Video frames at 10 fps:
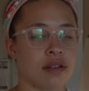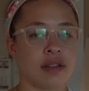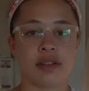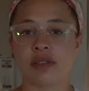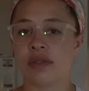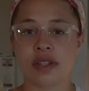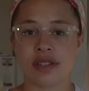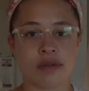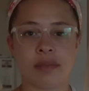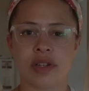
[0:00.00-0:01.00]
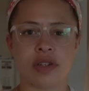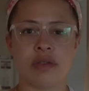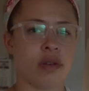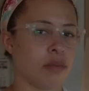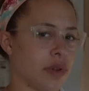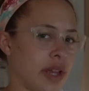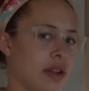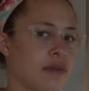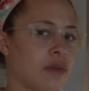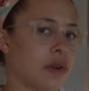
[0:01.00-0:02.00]
there's only so much you can plan
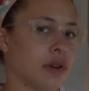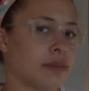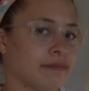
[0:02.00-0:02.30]
for.